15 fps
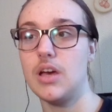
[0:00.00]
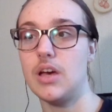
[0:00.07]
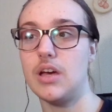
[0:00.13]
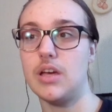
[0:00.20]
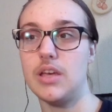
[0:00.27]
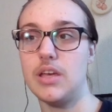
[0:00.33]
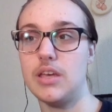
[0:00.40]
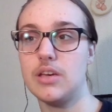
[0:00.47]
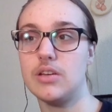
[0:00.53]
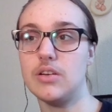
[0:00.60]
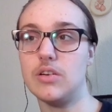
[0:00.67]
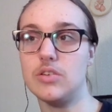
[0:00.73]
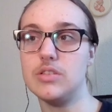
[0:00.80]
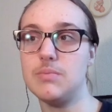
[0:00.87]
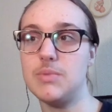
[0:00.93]
It could
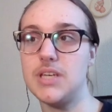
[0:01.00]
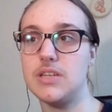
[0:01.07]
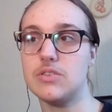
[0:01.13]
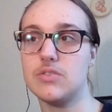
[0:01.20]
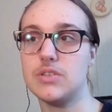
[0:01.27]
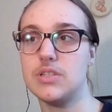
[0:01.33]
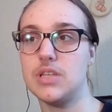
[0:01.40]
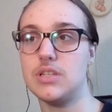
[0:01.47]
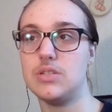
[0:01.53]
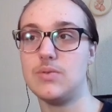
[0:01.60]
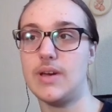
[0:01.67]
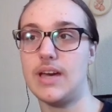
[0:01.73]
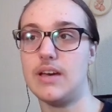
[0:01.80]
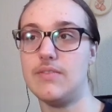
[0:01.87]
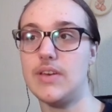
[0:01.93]
also be interesting to
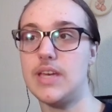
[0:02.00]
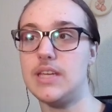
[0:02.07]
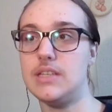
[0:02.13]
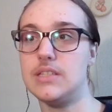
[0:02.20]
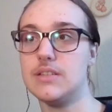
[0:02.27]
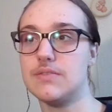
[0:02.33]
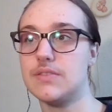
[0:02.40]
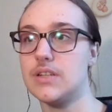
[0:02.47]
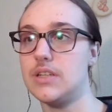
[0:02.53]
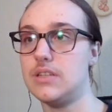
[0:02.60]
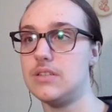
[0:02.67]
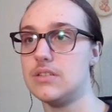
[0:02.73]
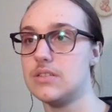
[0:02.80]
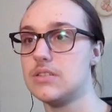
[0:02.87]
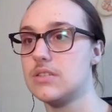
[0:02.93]
have a
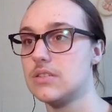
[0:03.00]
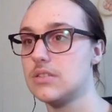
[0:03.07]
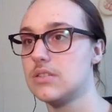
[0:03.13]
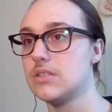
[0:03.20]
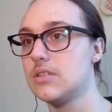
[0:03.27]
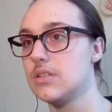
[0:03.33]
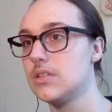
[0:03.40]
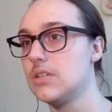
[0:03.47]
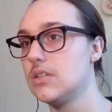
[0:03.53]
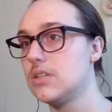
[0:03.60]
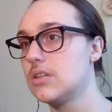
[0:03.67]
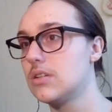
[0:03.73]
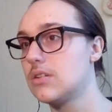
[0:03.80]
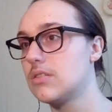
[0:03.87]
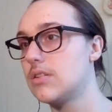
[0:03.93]
different
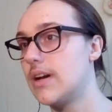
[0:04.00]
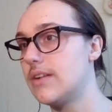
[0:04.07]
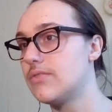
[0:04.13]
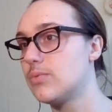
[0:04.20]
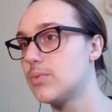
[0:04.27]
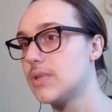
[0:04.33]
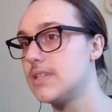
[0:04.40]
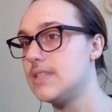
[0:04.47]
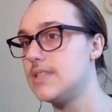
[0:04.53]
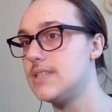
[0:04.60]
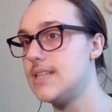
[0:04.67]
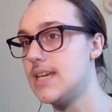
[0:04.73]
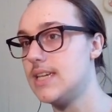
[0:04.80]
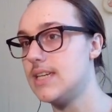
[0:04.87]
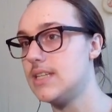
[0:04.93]
craftwork
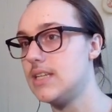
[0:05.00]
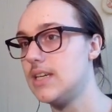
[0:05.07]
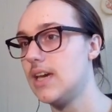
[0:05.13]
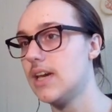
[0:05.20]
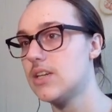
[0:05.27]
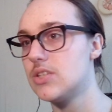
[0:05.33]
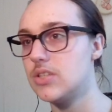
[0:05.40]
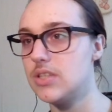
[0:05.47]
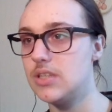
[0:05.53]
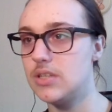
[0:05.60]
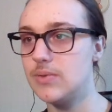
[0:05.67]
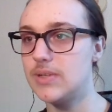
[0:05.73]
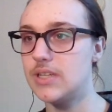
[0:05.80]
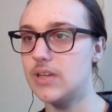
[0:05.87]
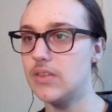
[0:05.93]
deity. Actually, you know
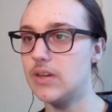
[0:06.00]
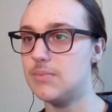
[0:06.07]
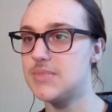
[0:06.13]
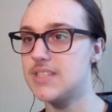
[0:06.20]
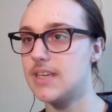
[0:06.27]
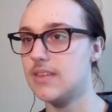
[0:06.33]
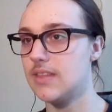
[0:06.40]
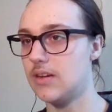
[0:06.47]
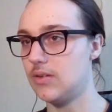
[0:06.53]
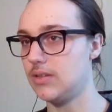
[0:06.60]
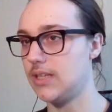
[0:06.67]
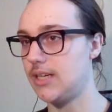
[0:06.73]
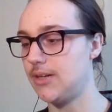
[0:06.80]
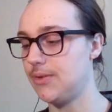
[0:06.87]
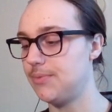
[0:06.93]
what? Now that I'm saying that out
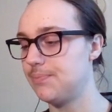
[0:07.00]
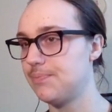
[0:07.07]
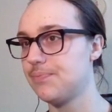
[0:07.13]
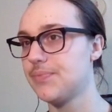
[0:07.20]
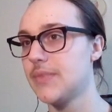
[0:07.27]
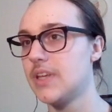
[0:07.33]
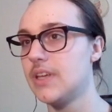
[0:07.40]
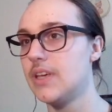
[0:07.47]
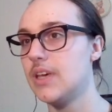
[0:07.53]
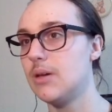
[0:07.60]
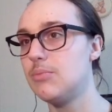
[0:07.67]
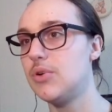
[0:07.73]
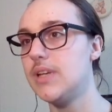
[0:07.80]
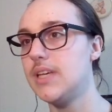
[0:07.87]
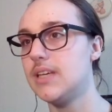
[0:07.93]
loud, I'm
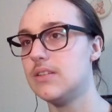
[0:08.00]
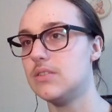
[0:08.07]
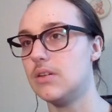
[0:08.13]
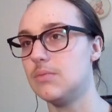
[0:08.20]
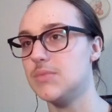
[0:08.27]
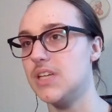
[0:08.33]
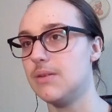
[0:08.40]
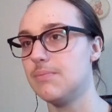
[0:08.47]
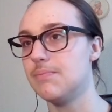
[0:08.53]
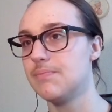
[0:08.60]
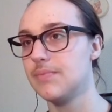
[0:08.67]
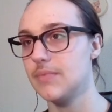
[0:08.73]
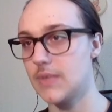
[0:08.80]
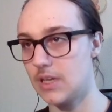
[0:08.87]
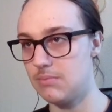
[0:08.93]
putting it in Tom.
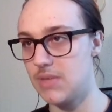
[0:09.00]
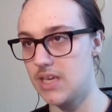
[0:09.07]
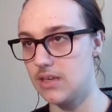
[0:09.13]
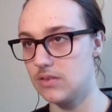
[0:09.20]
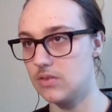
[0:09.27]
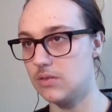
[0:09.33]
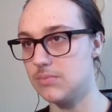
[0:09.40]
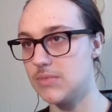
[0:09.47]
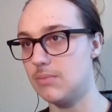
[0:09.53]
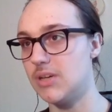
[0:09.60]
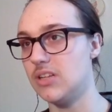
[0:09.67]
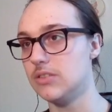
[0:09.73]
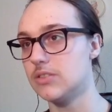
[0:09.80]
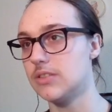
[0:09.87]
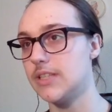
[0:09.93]
I'm making Tom
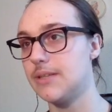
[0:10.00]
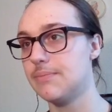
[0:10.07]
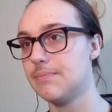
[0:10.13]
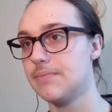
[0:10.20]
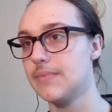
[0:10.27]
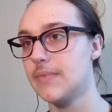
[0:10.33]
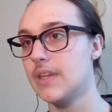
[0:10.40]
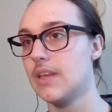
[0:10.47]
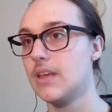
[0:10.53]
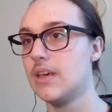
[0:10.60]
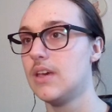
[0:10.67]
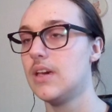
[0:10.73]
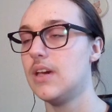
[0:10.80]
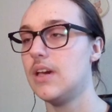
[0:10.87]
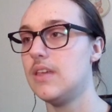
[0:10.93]
elderly.
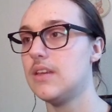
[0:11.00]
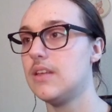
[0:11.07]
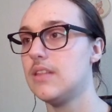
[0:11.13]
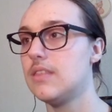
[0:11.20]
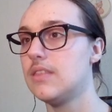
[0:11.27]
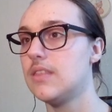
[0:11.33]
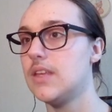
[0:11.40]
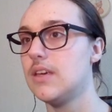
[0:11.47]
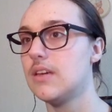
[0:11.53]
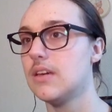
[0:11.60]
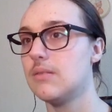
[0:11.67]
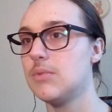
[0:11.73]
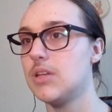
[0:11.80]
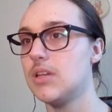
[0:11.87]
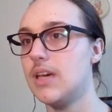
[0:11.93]
And then I think
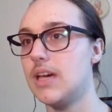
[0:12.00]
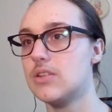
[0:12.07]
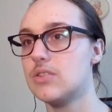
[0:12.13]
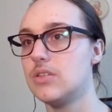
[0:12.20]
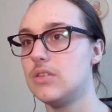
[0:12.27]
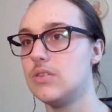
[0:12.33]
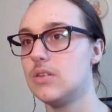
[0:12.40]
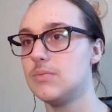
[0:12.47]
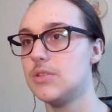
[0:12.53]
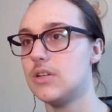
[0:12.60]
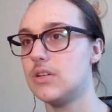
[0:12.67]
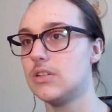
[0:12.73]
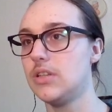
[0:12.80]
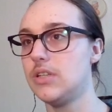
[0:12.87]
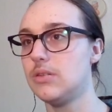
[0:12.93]
I'm going to actually go up to
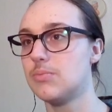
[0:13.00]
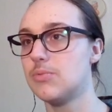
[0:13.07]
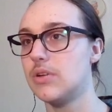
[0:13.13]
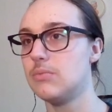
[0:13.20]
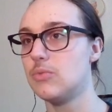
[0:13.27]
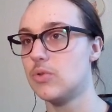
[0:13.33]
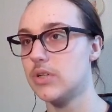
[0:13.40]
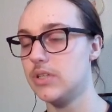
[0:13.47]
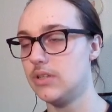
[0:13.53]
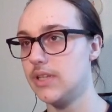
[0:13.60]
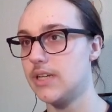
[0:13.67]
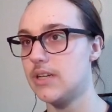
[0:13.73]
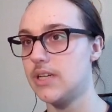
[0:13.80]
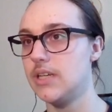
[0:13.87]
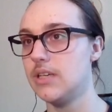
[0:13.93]
our little primordial
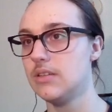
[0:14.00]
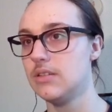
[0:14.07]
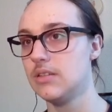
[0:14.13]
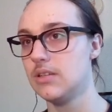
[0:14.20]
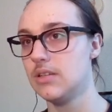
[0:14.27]
area